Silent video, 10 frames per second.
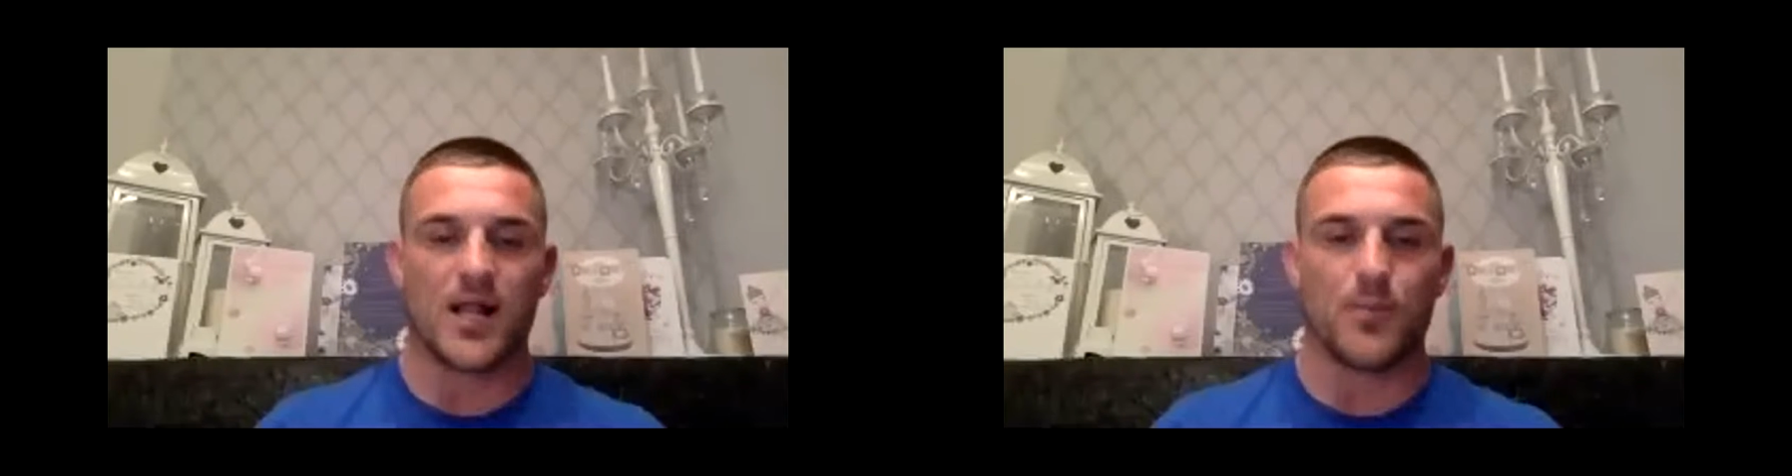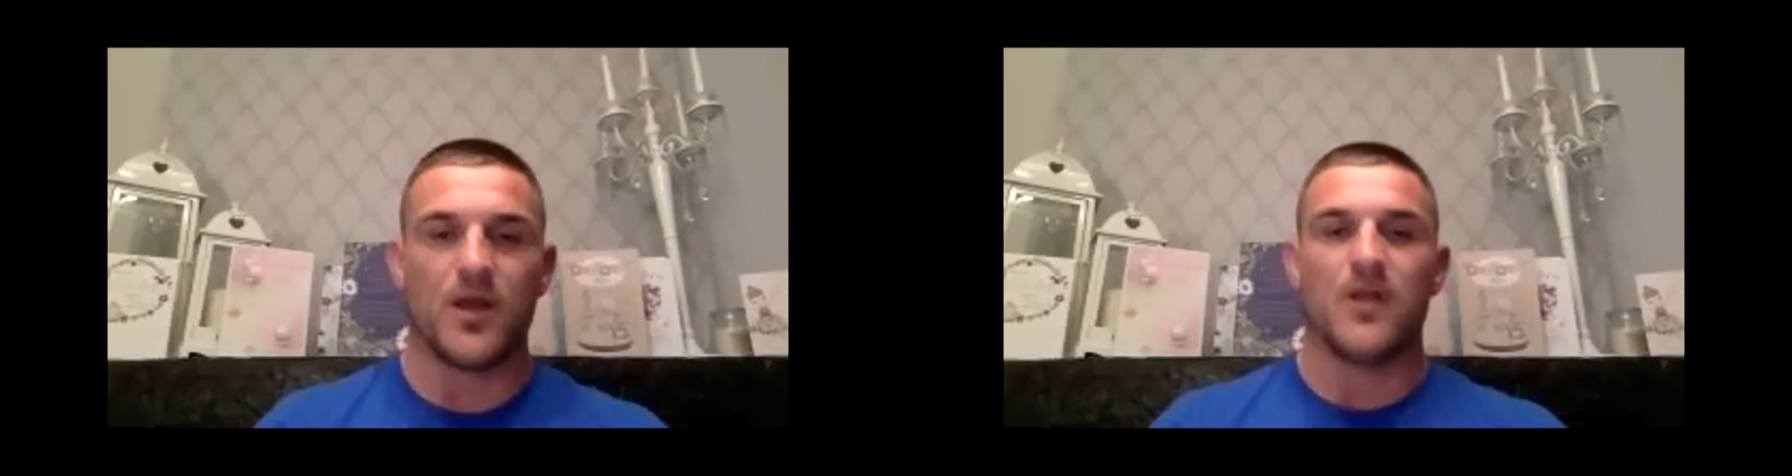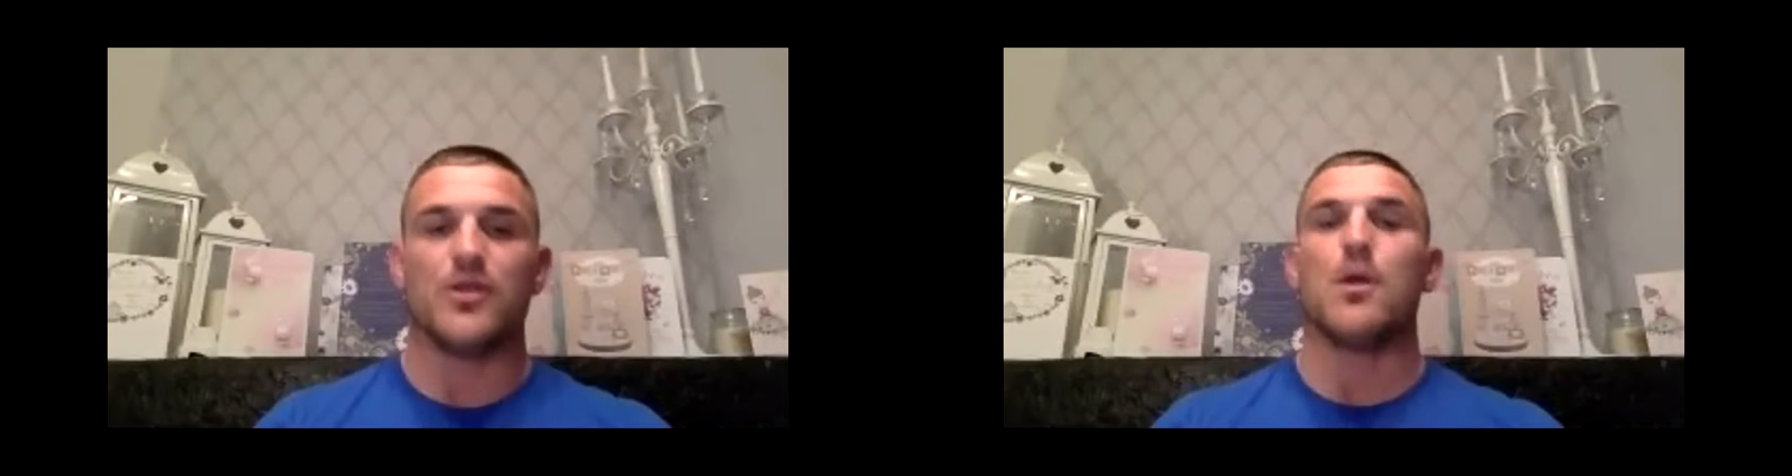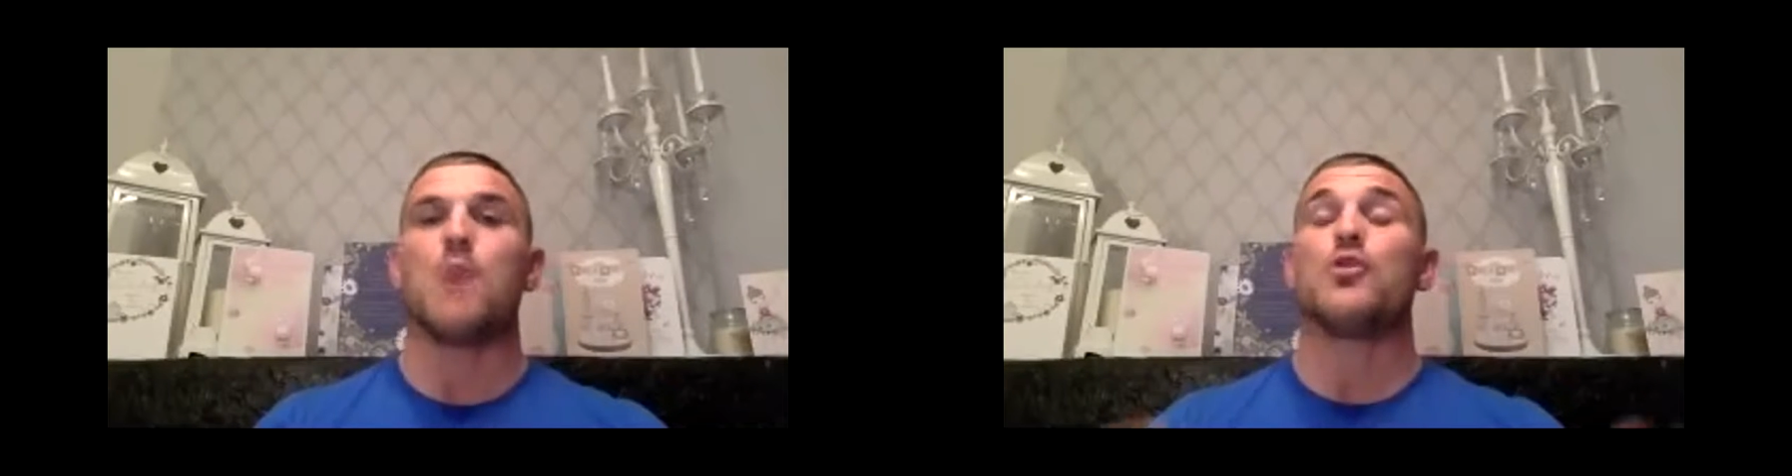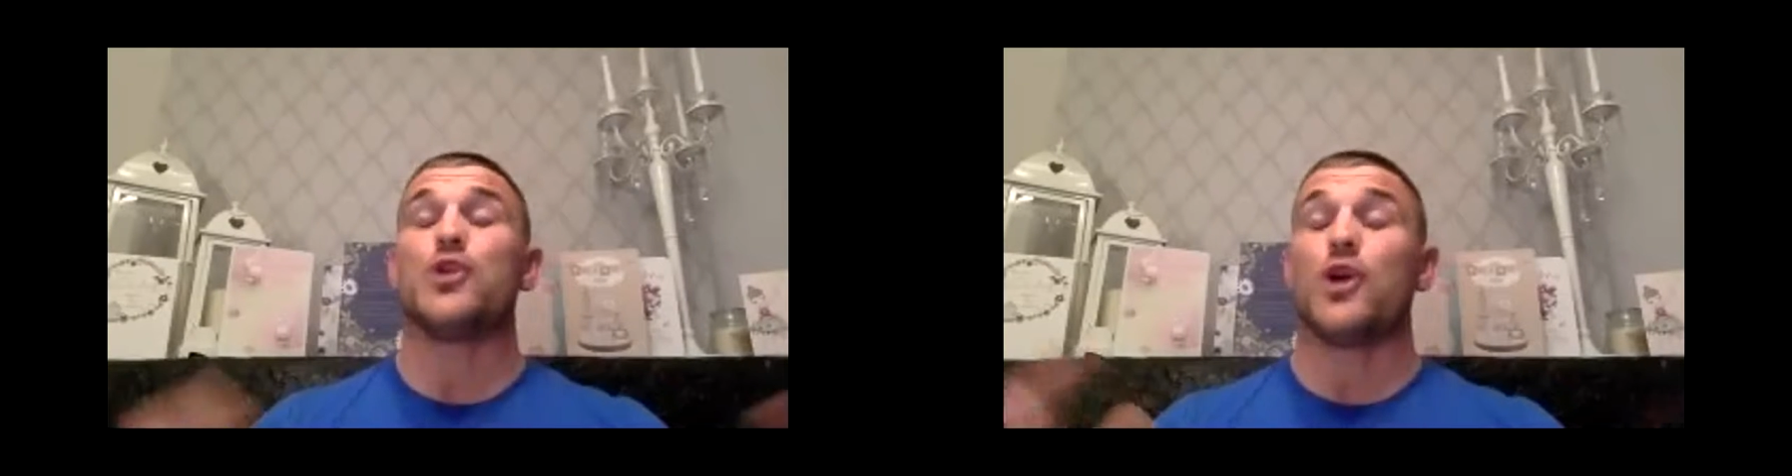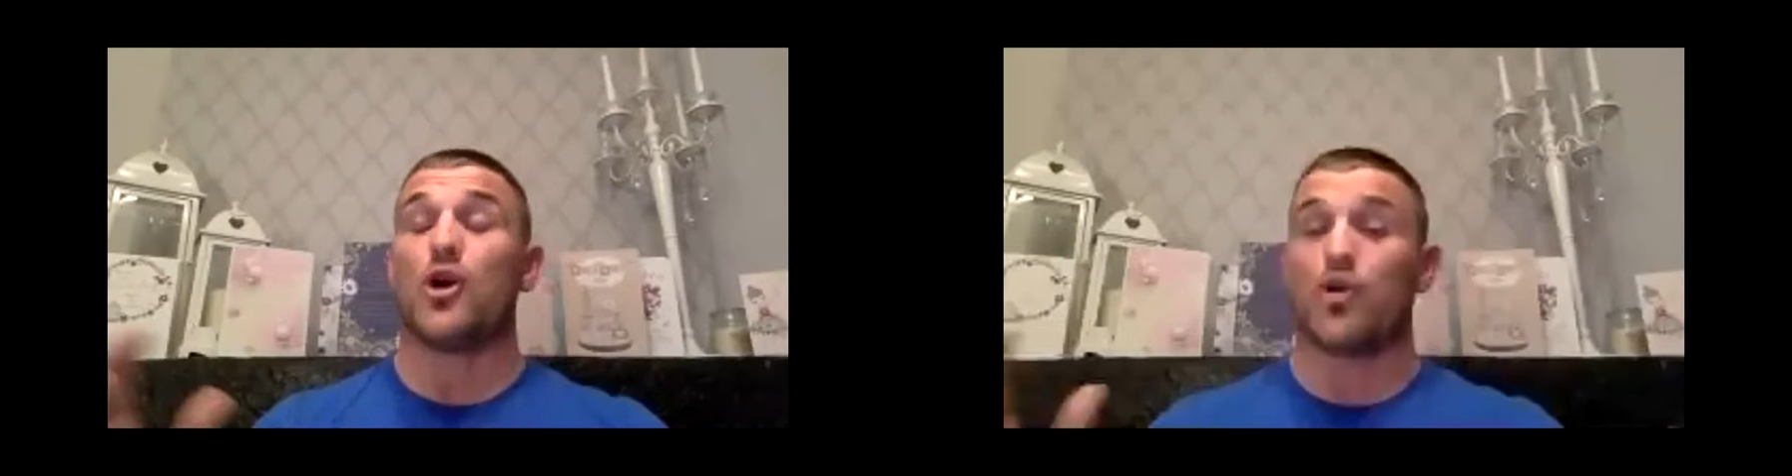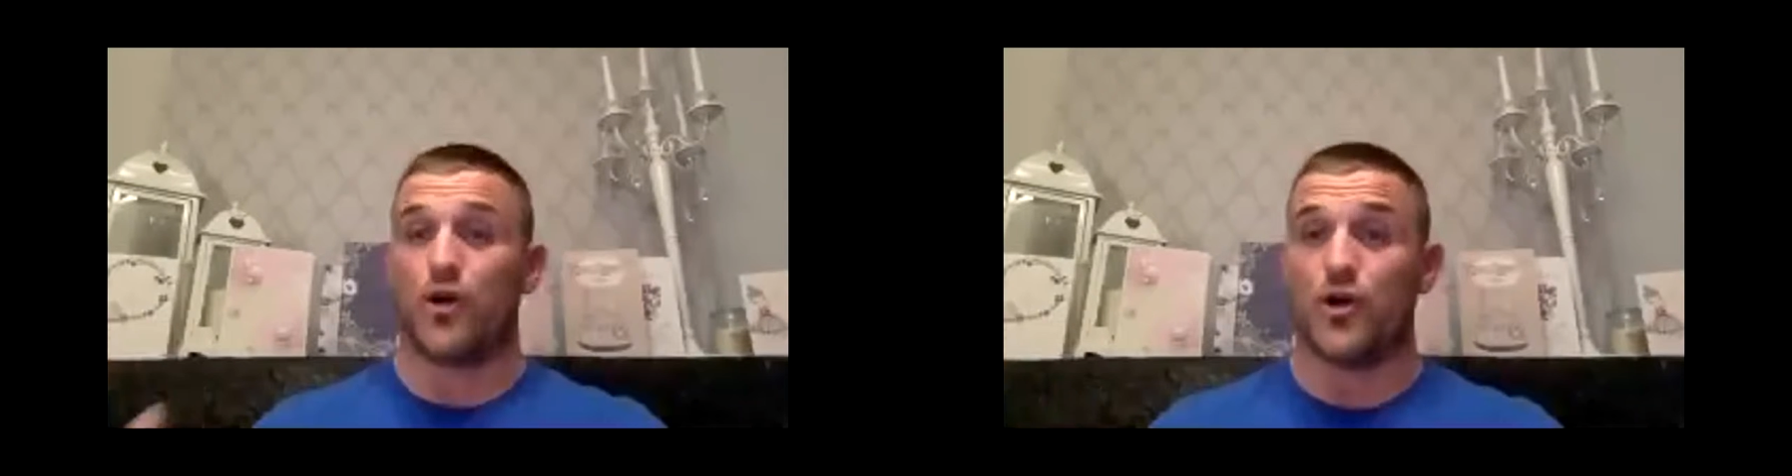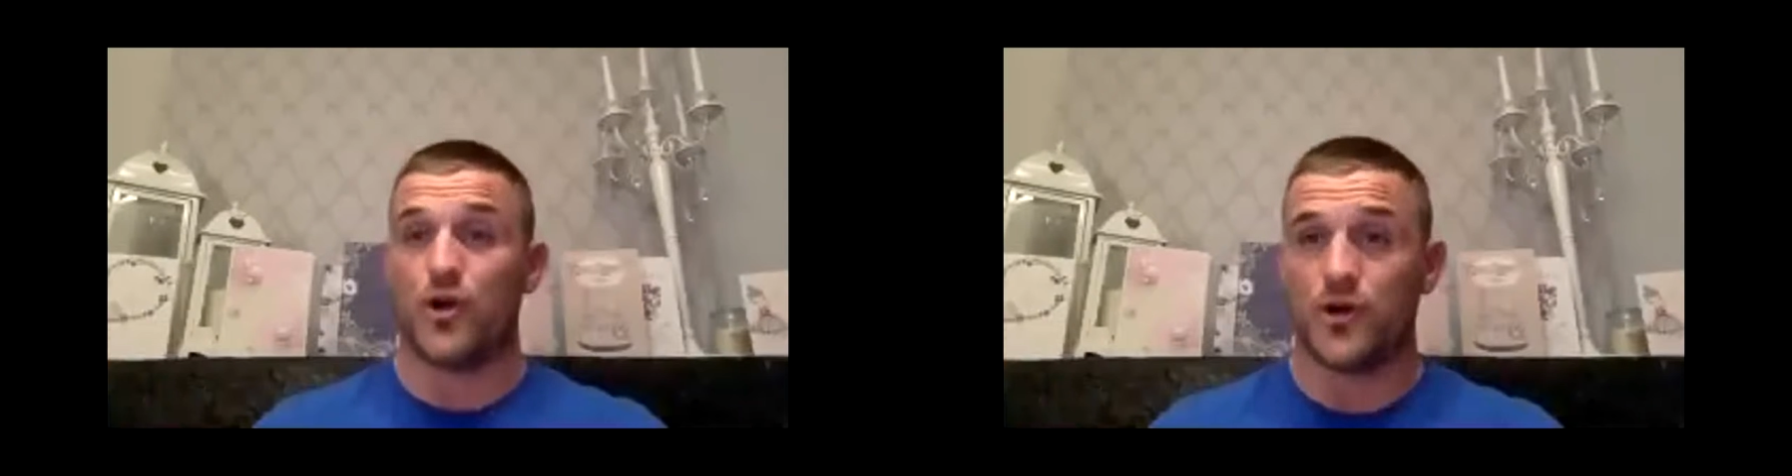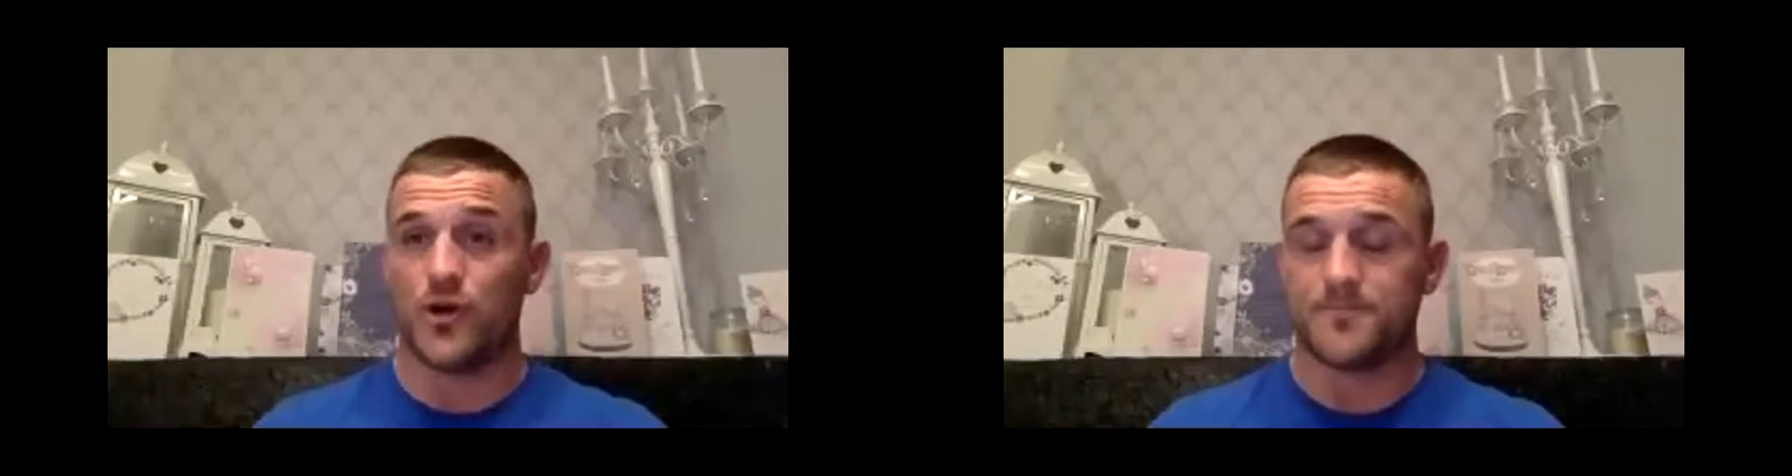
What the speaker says: the more money you're going to earn,